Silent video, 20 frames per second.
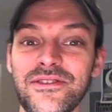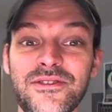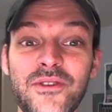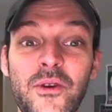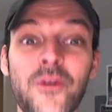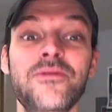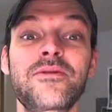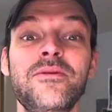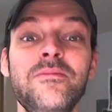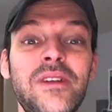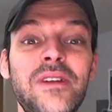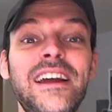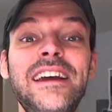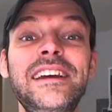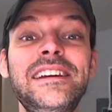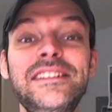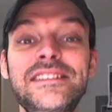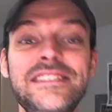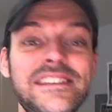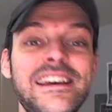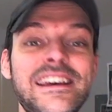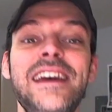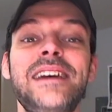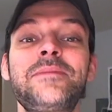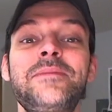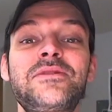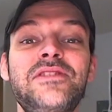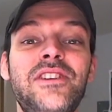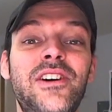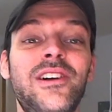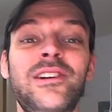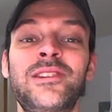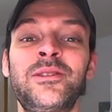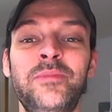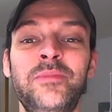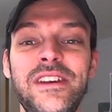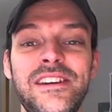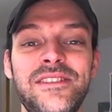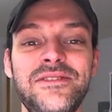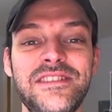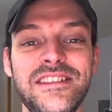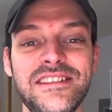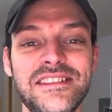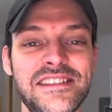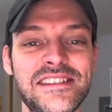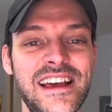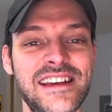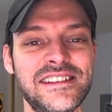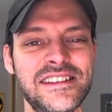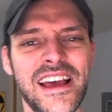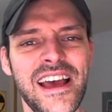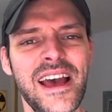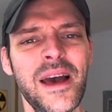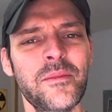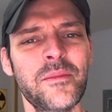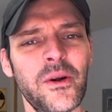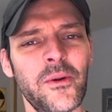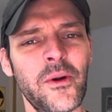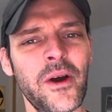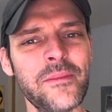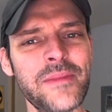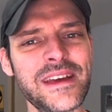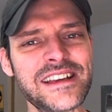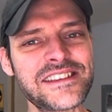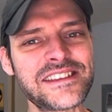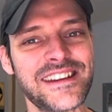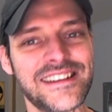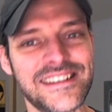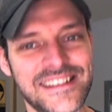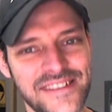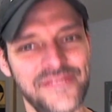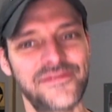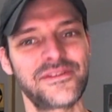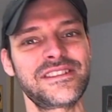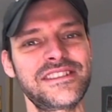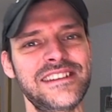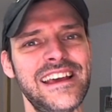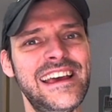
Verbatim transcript: Northern Plains Games, Carl Peterson says, but what makes it different